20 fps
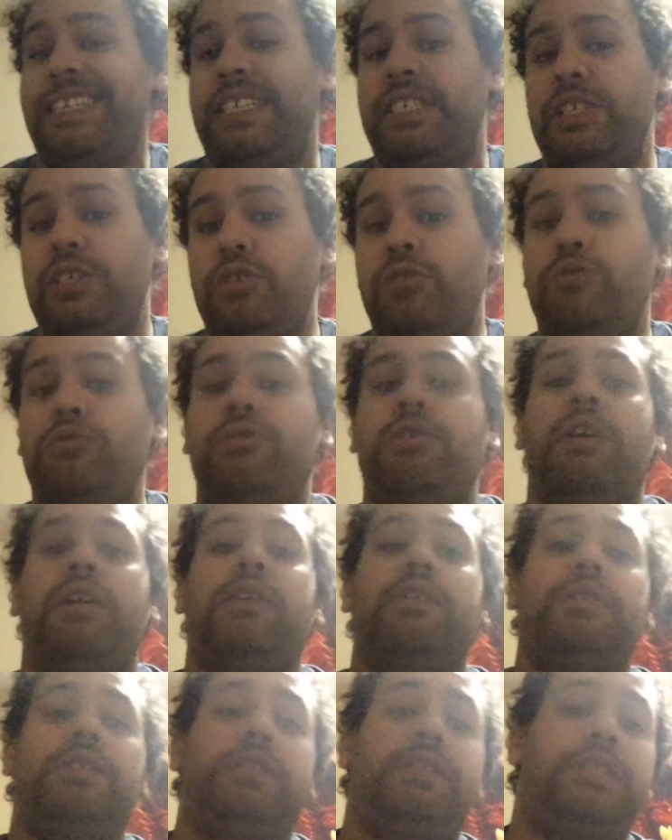news,
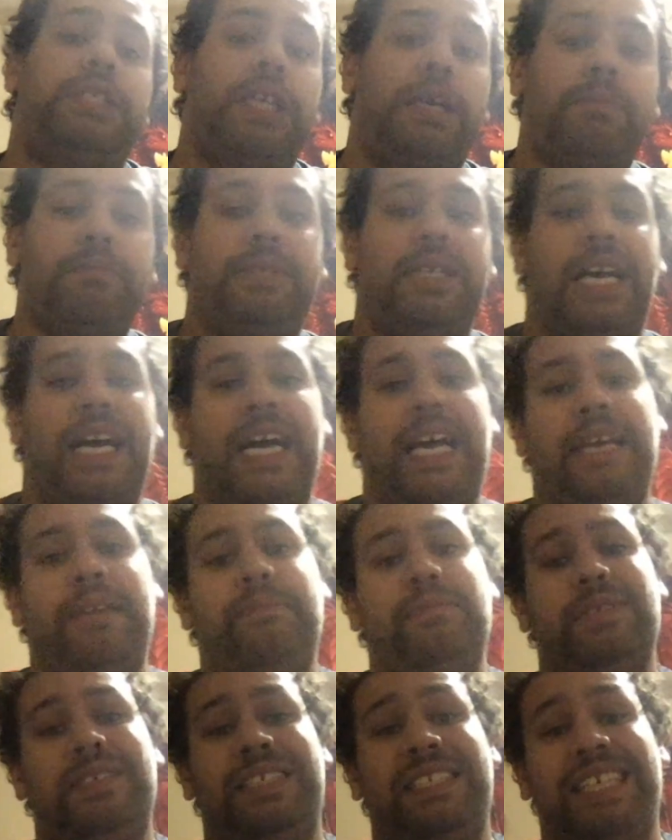
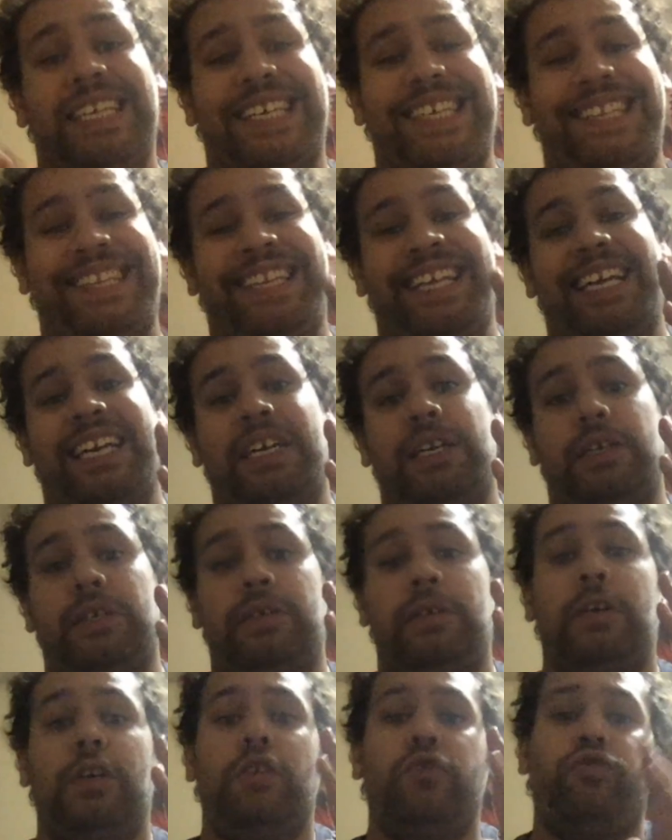sometimes they're
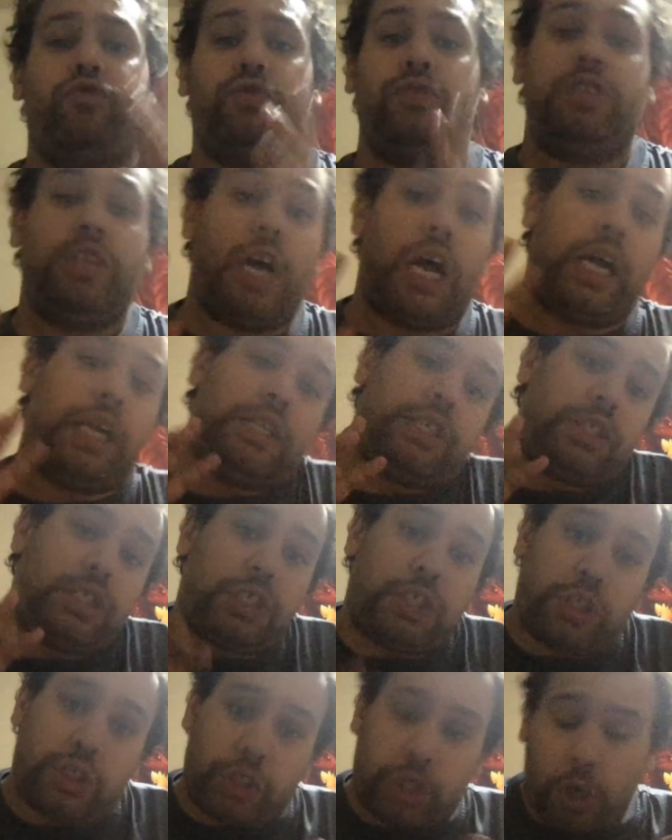not
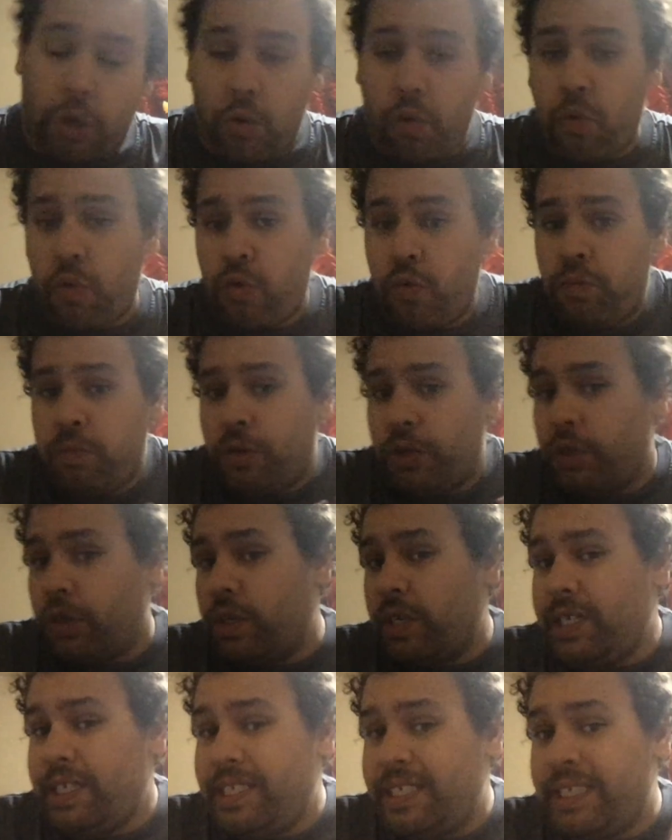so
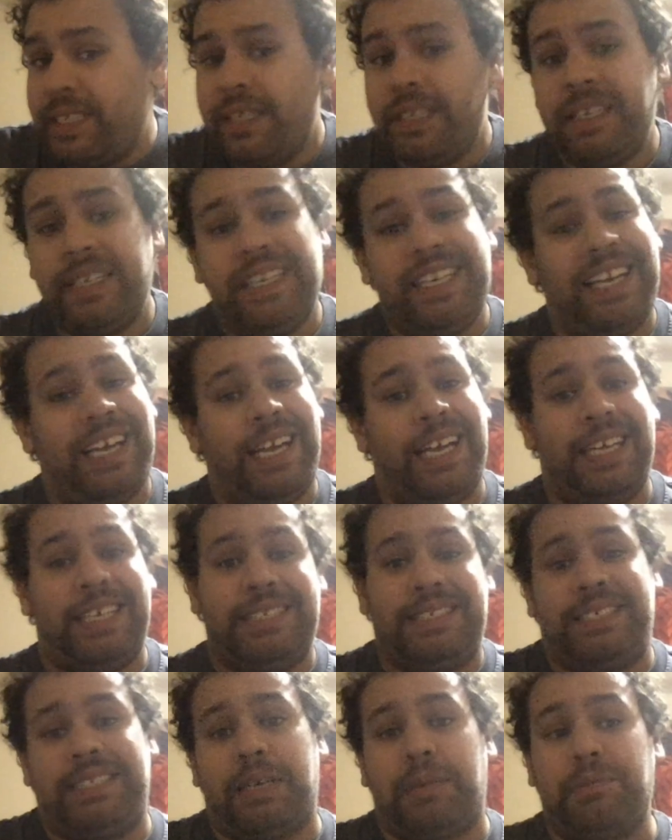good, and
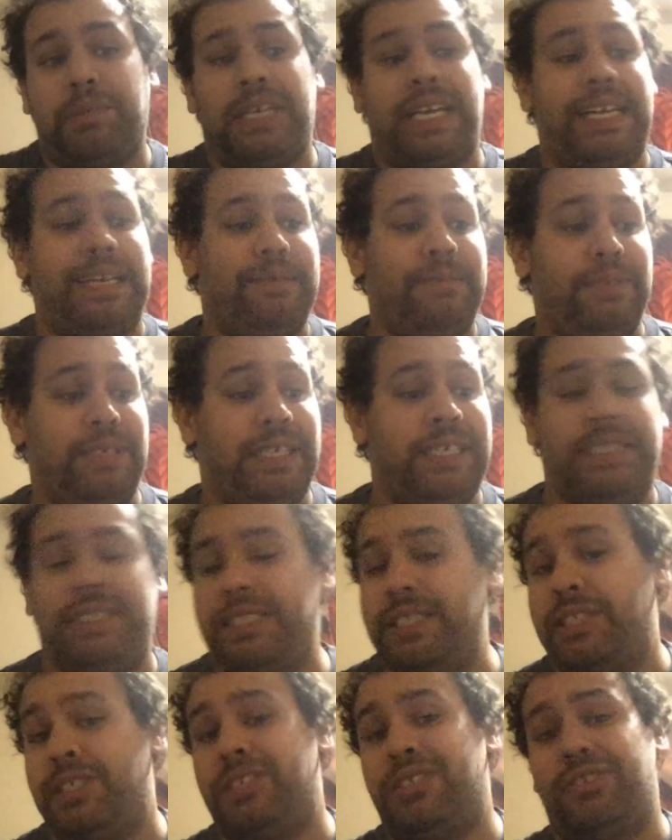sometimes it's
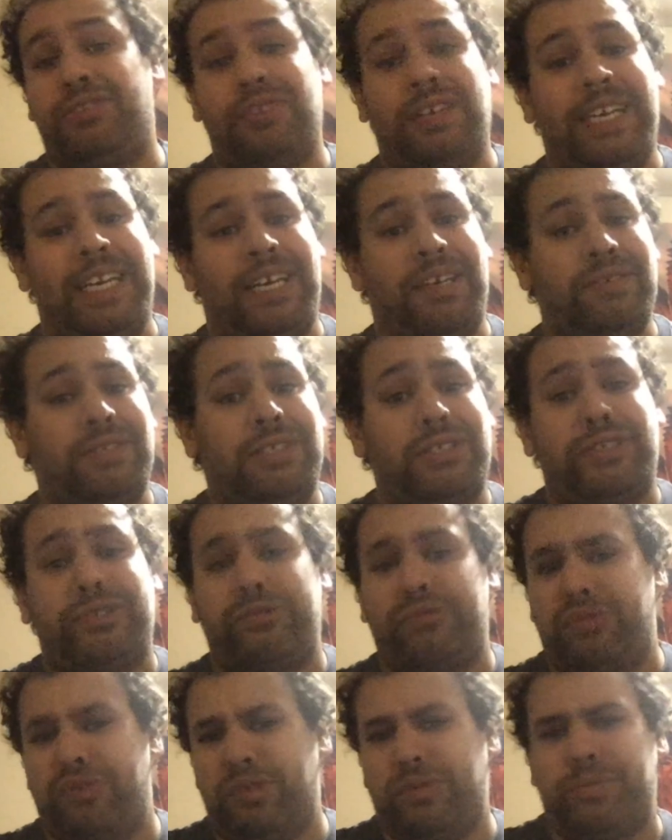just straight out just
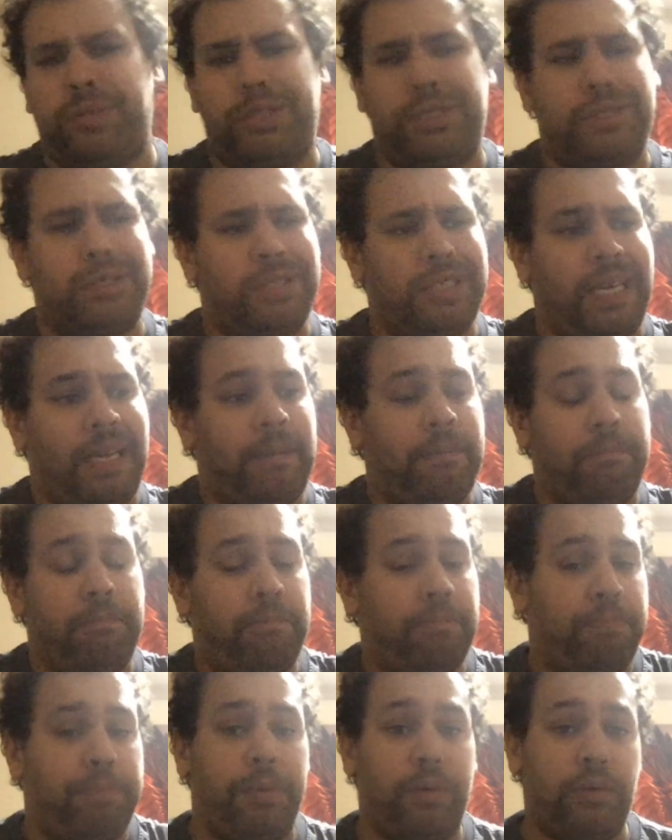rumors and
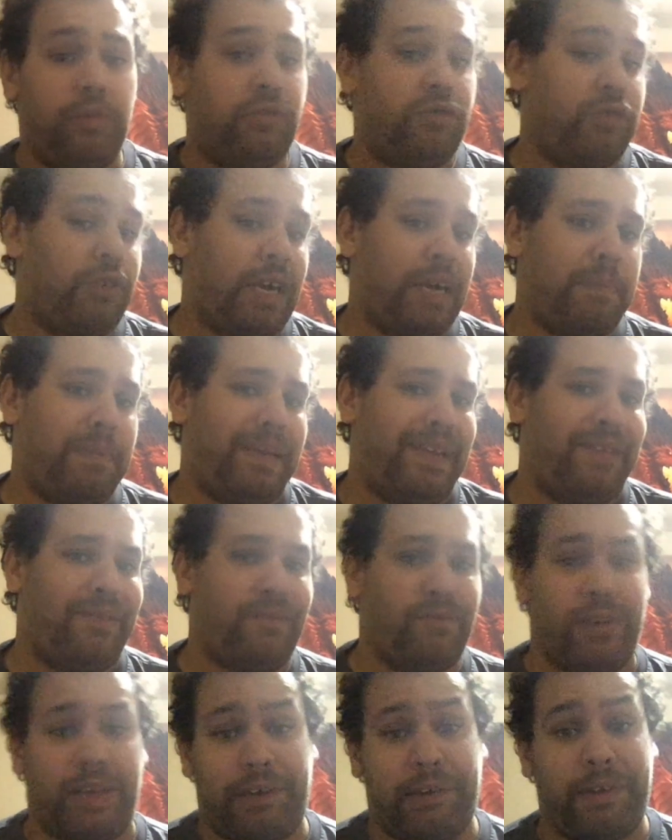bullcrap and
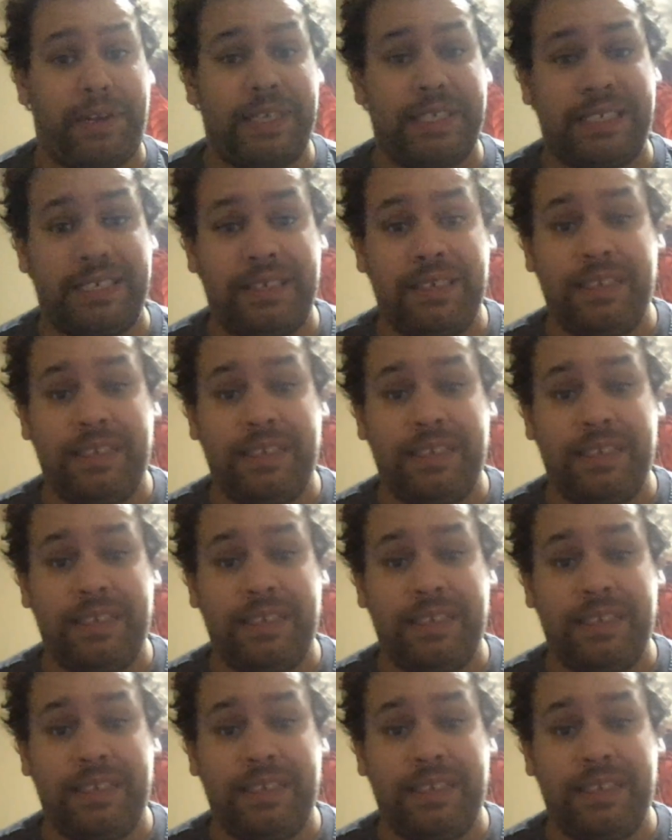rhetoric.